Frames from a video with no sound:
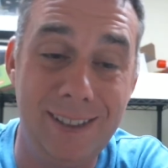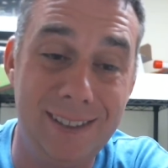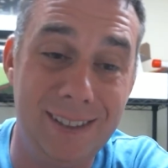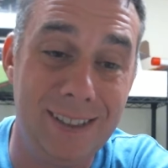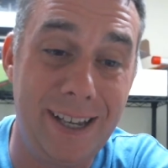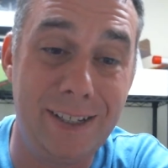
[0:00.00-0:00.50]

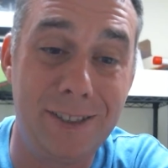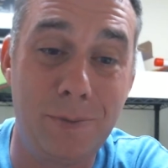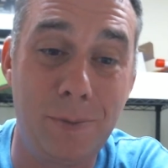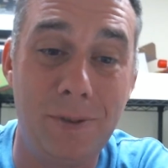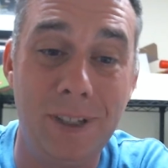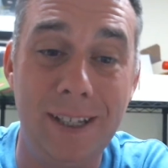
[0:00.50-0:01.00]
Honestly, I
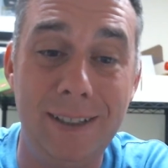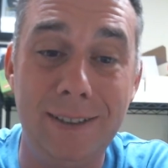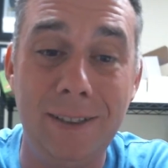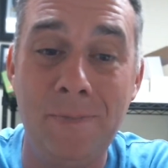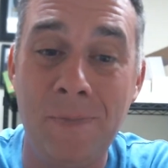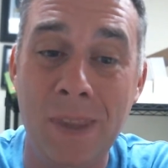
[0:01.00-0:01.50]
just been
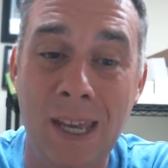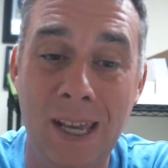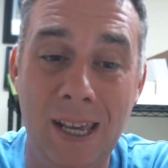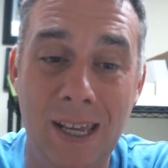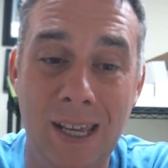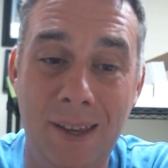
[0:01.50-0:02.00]
lazy.
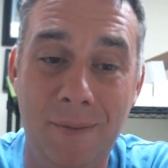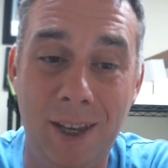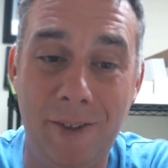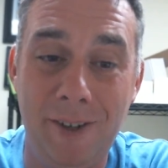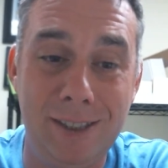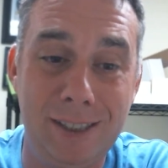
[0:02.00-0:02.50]

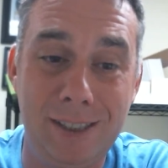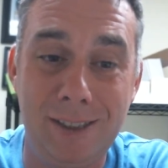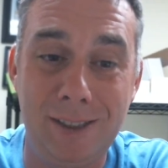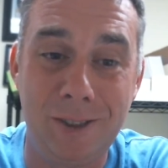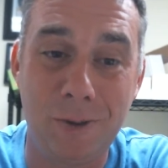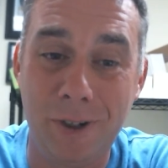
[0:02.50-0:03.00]
Maybe
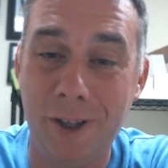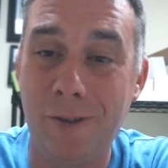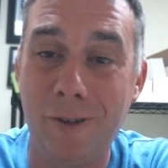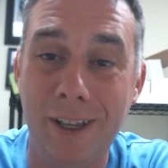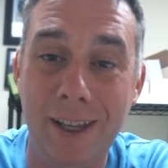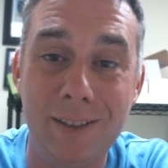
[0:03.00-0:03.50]
it's
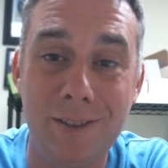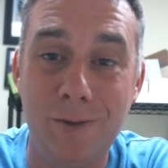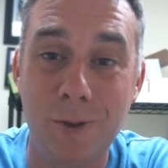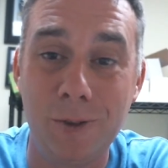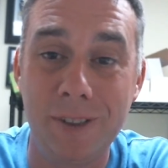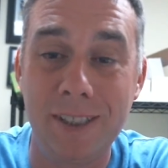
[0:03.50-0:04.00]
23 years
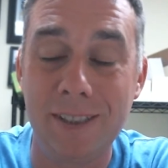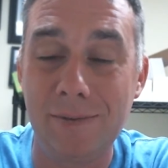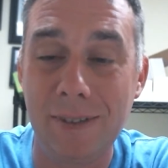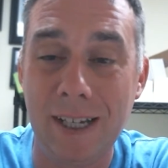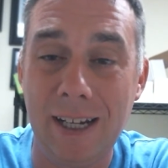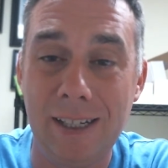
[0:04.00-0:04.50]
of doing this.
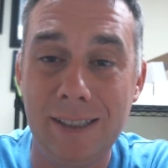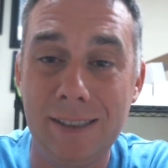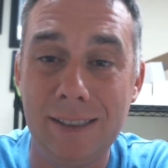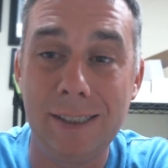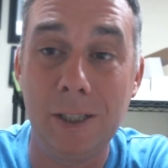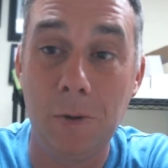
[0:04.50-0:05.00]
and kind of
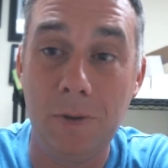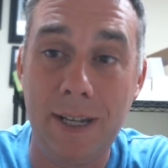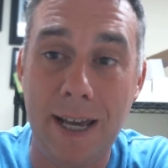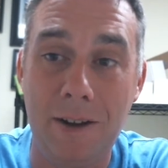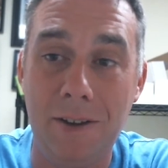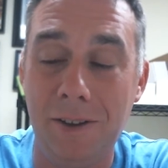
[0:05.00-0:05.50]

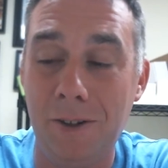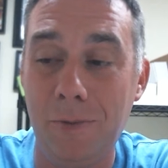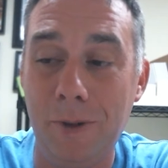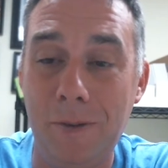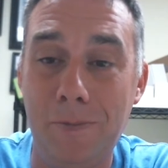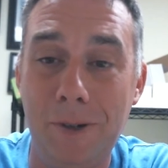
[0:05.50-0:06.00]
slowing down a
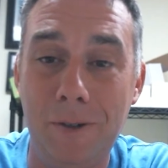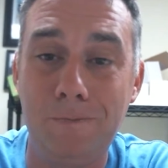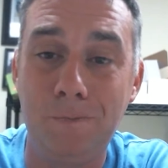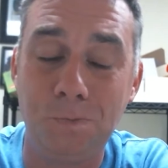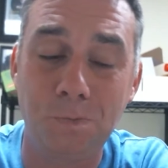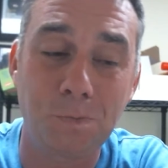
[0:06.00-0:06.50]
little bit, but
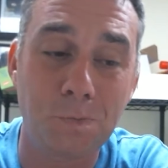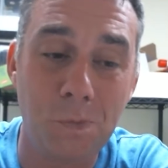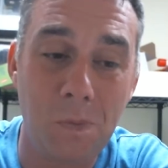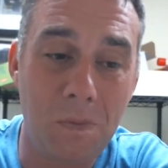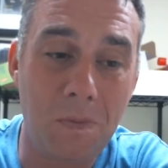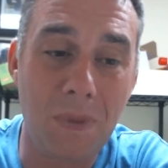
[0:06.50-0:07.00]

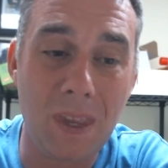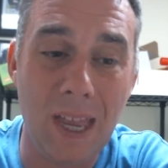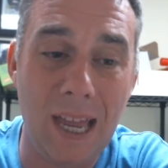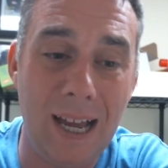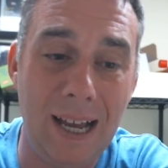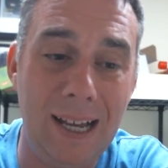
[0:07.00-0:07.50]

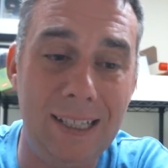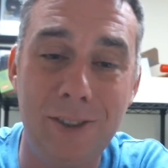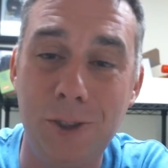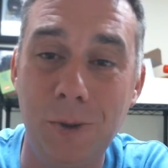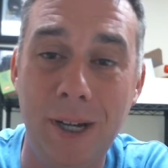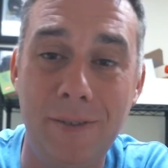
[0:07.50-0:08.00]
I
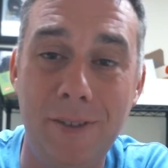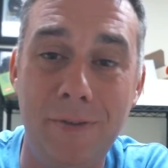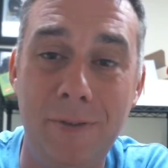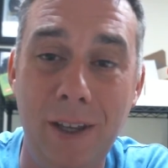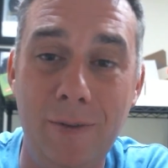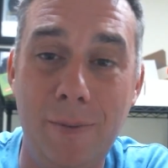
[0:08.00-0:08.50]
do have the
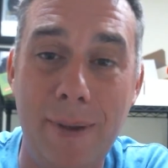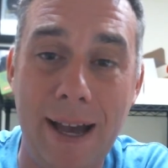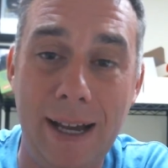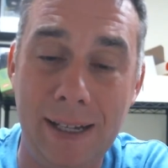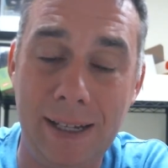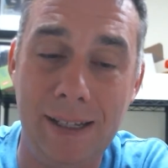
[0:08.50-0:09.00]
fever
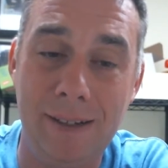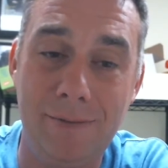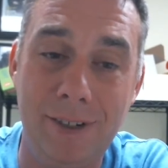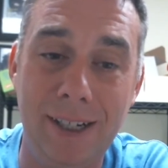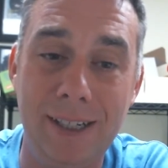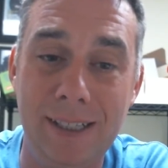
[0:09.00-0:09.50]
back.
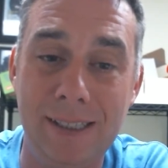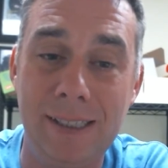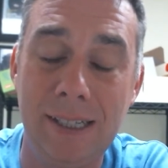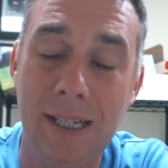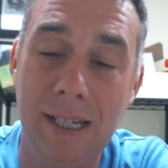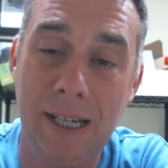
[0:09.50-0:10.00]
I'm ready to